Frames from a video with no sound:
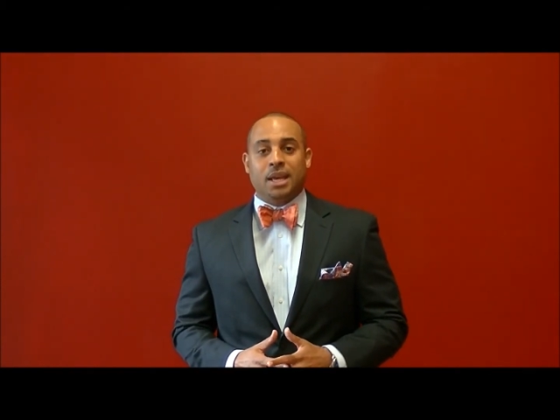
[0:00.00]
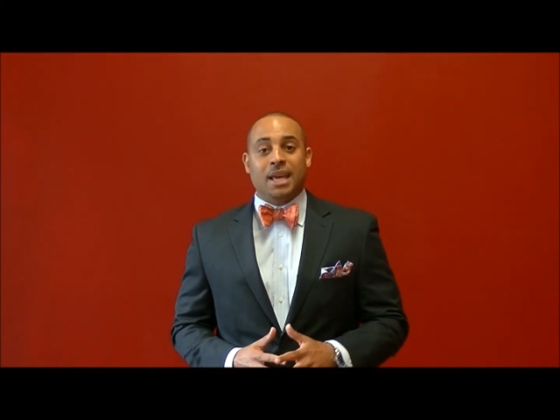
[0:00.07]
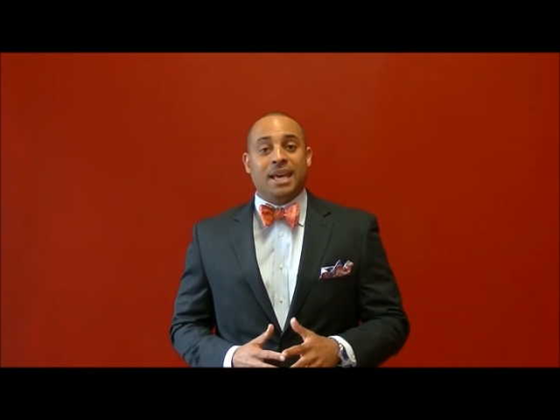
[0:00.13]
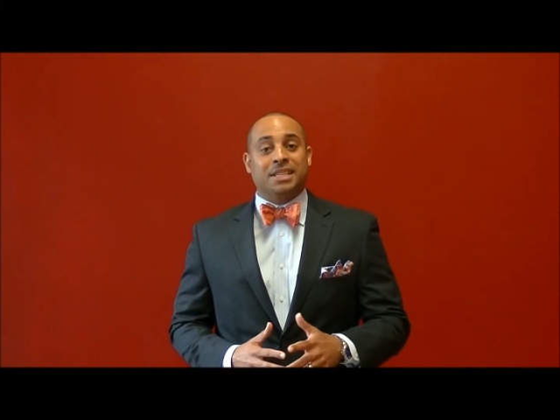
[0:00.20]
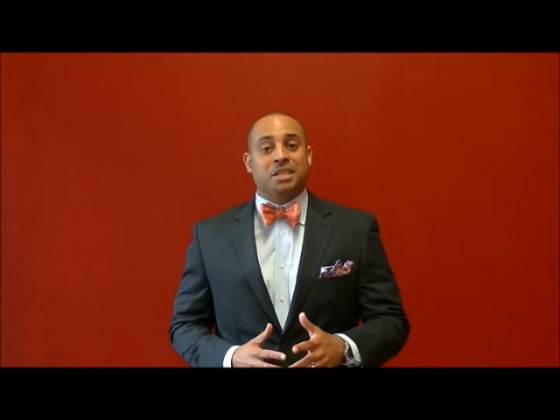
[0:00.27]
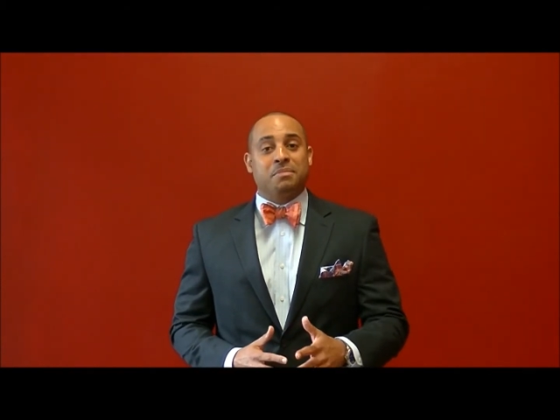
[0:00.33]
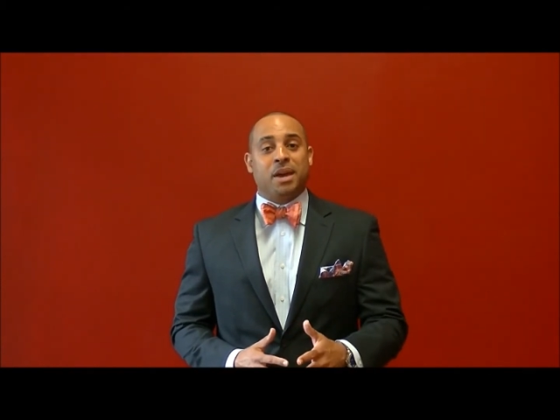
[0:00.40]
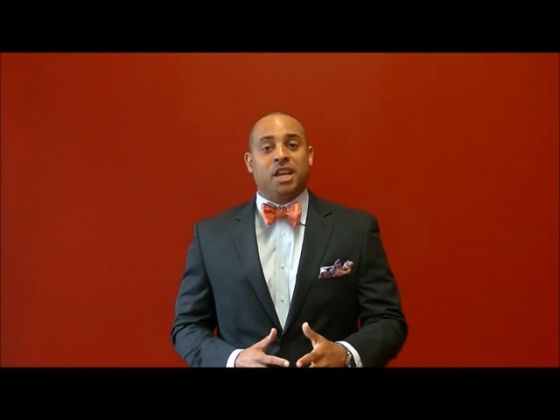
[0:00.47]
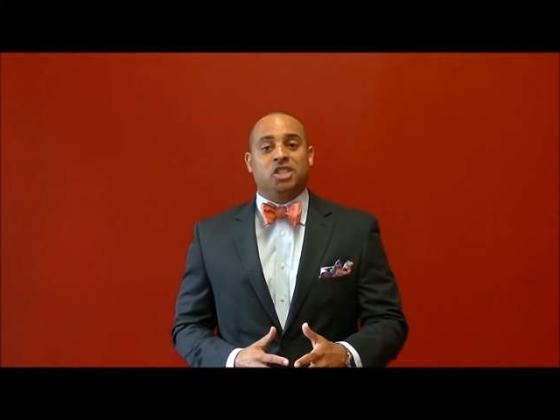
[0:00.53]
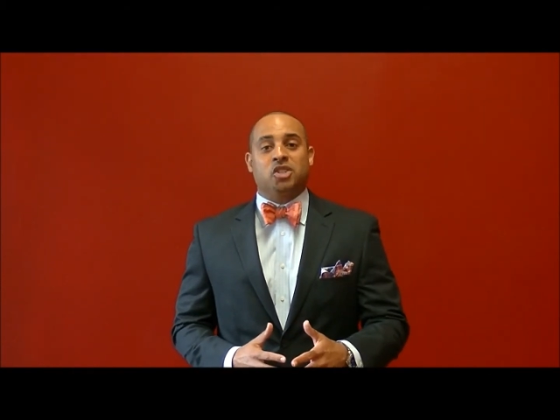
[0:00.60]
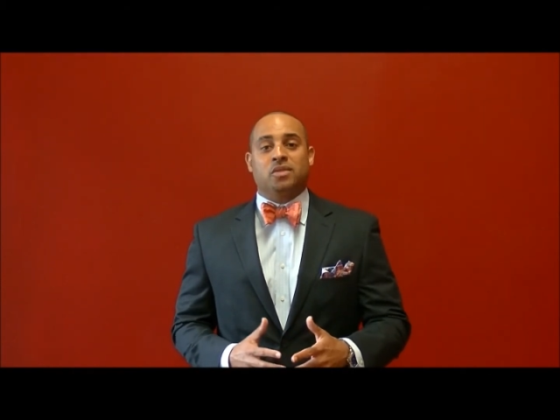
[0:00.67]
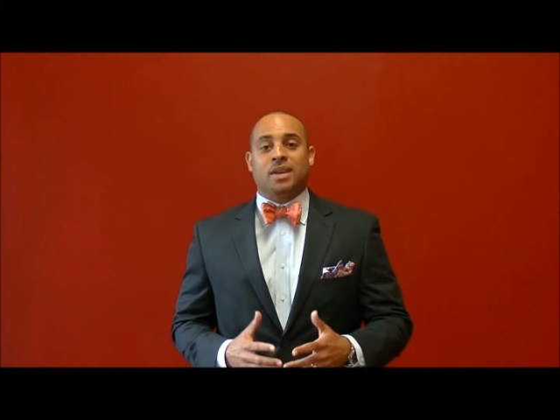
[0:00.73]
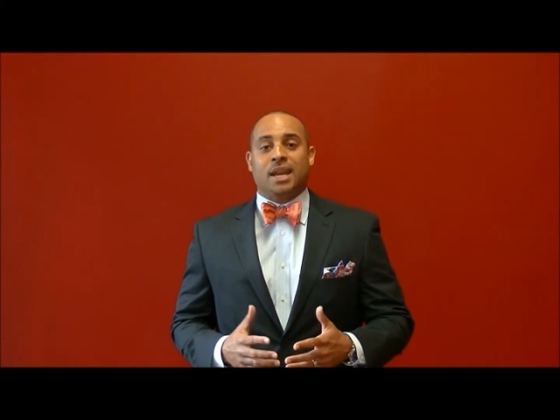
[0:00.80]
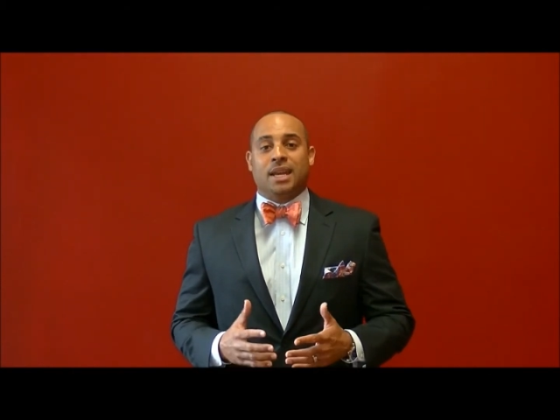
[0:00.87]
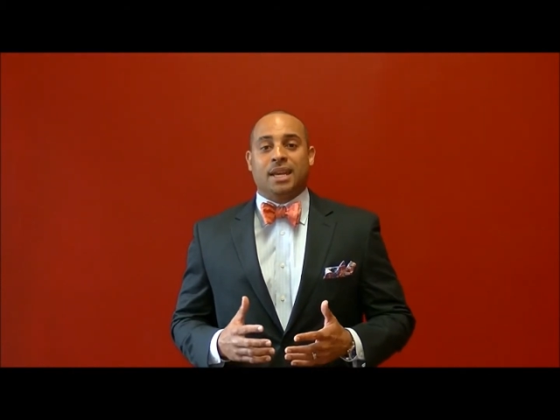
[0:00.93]
is to make sure
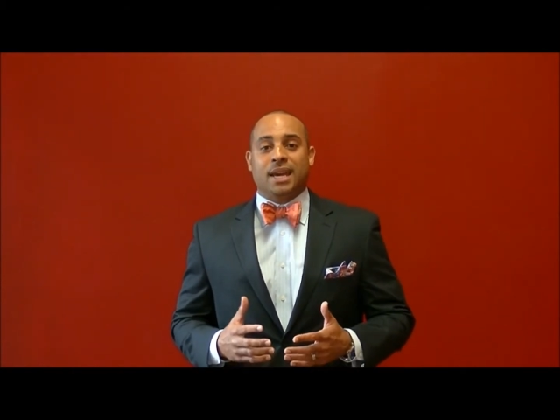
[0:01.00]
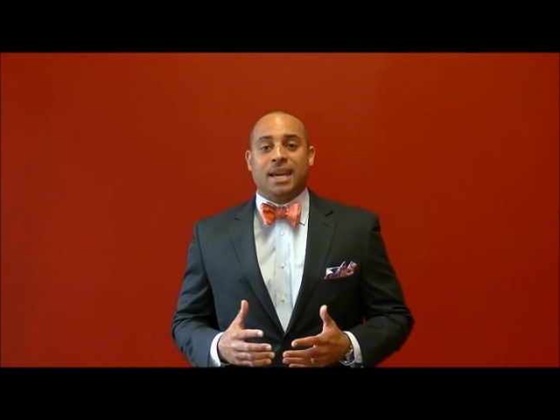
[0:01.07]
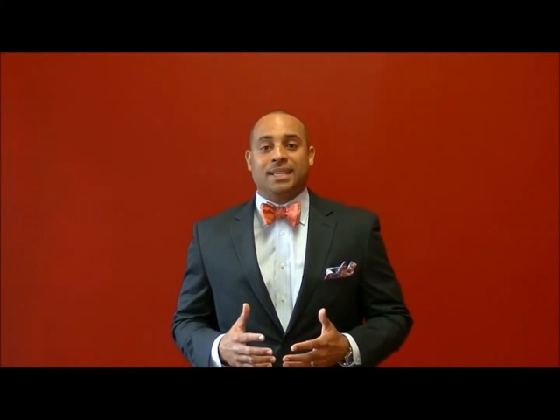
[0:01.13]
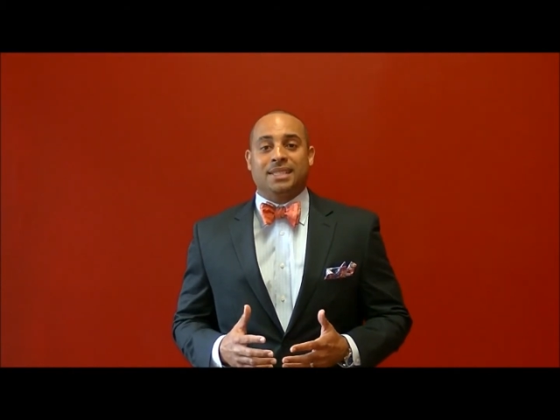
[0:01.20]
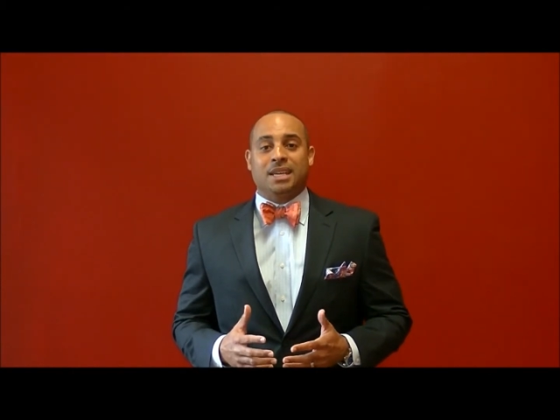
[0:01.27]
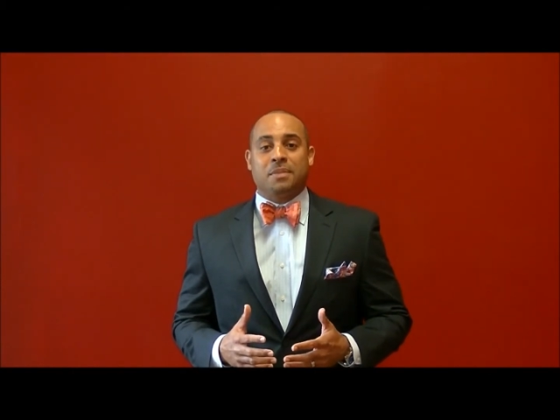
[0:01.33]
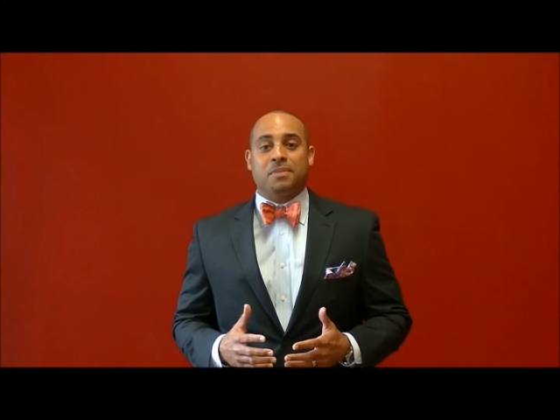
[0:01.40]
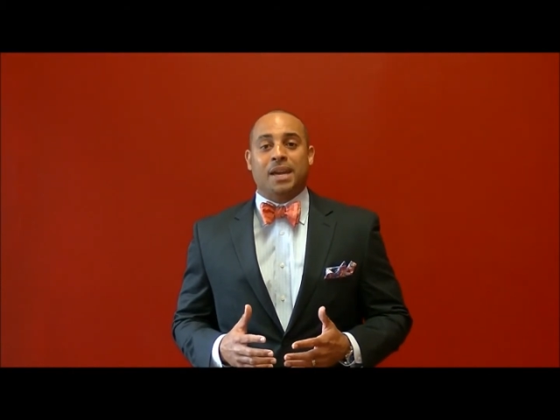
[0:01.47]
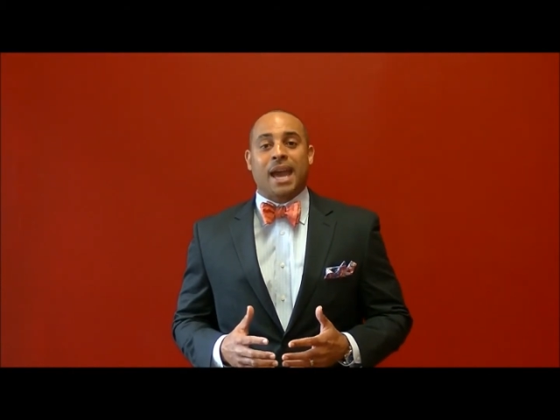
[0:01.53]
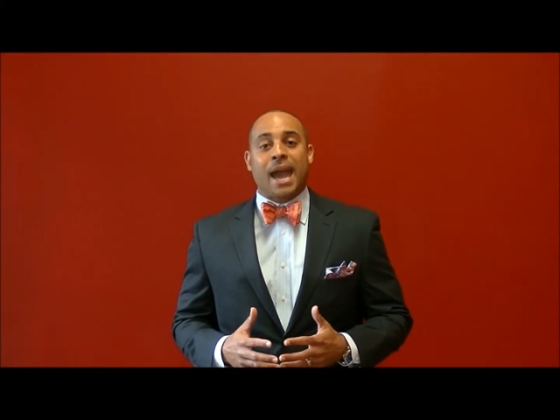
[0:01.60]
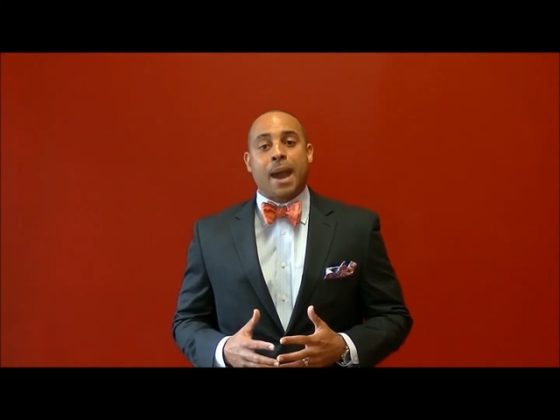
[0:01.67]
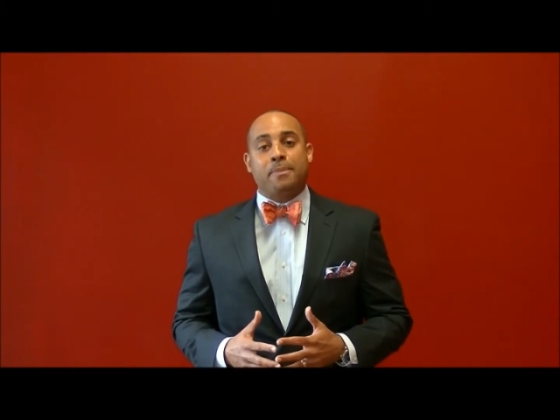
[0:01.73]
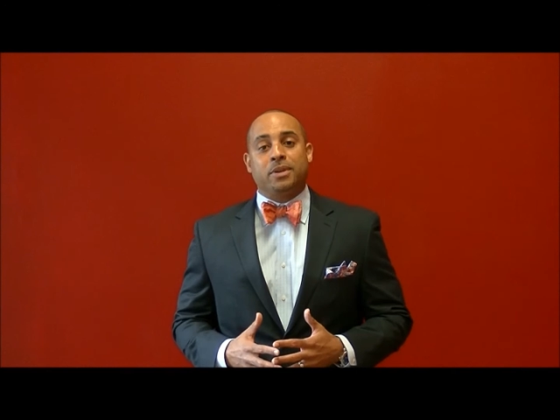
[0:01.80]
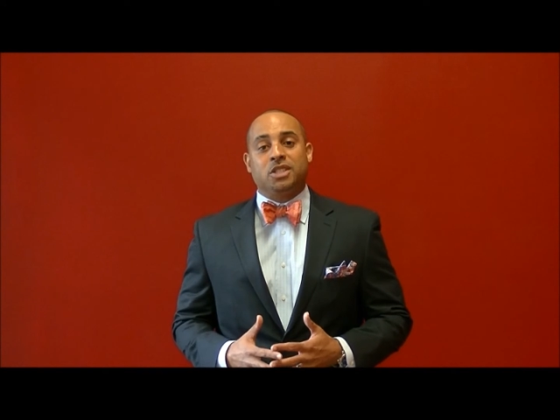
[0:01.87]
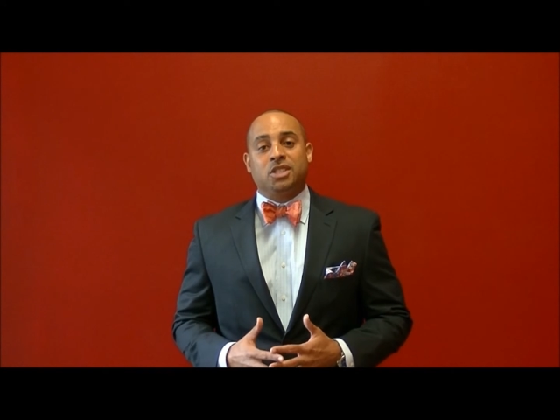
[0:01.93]
that in case something
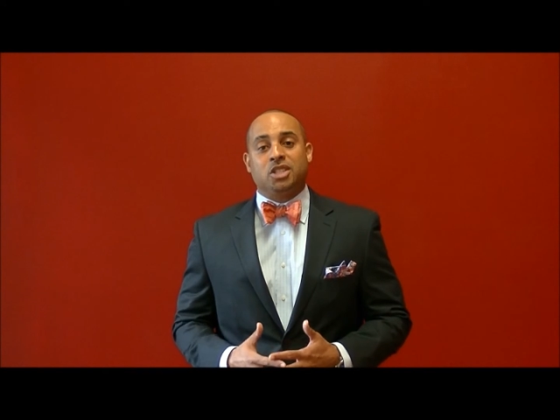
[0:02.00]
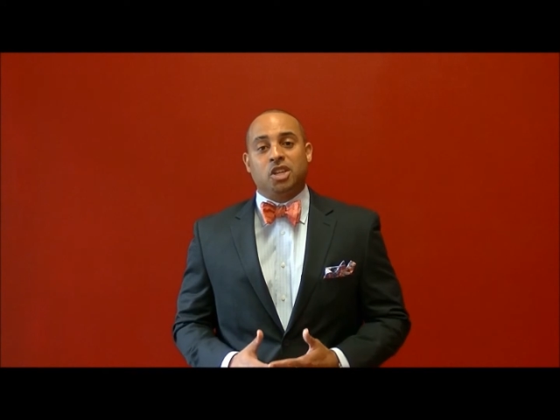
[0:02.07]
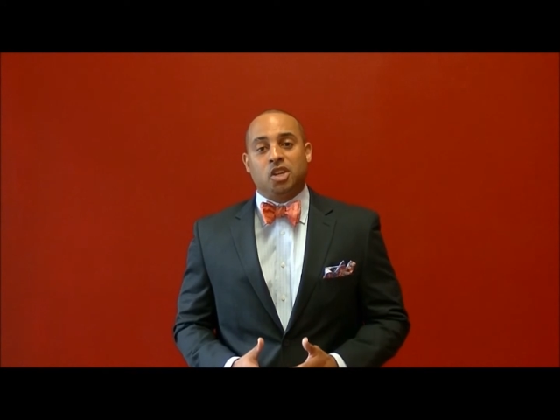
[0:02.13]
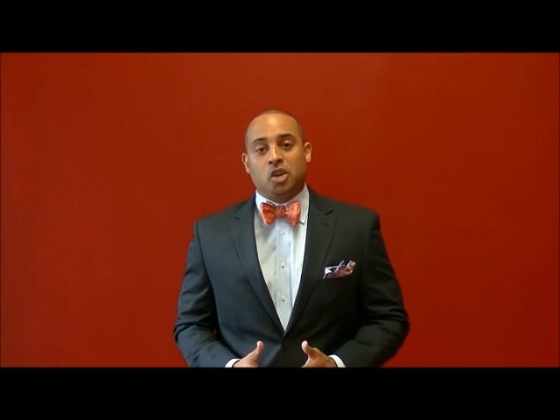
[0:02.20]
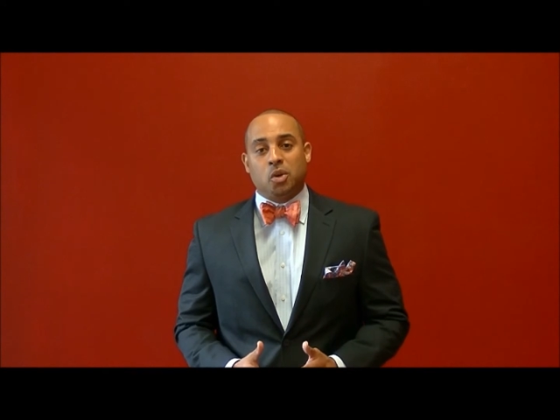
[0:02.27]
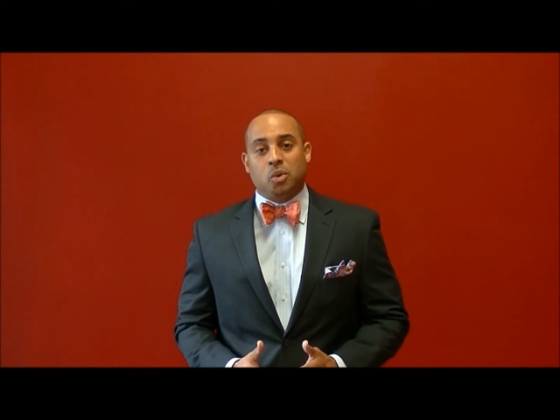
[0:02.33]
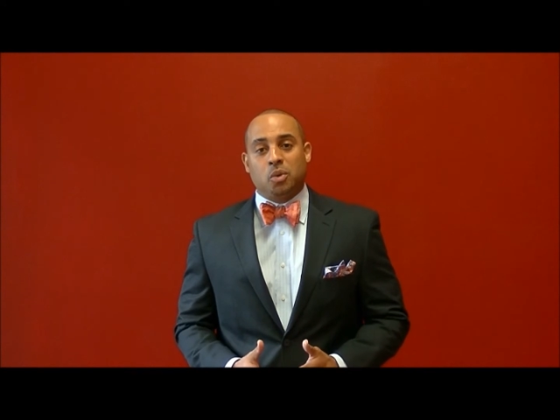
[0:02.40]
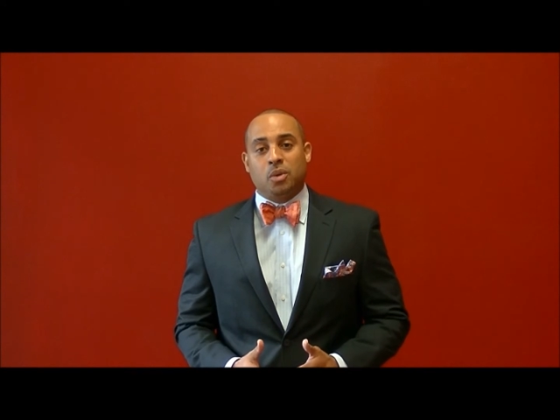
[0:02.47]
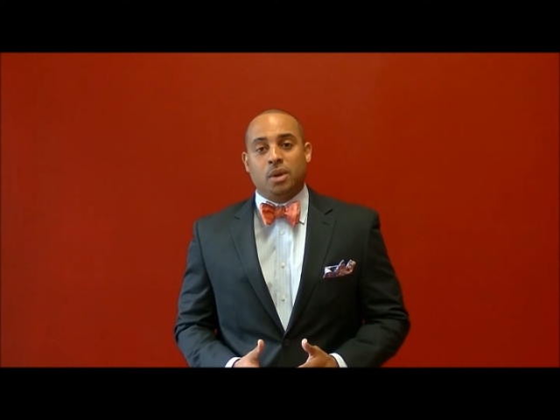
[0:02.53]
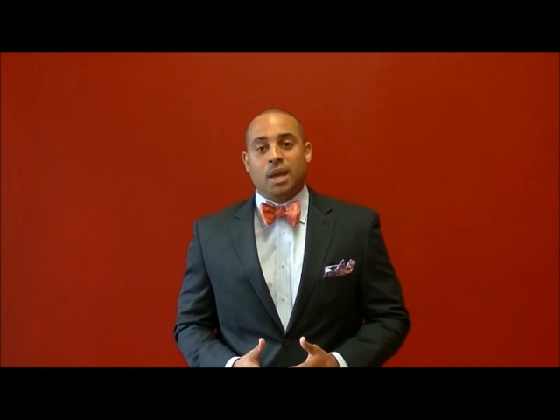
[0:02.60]
happens to you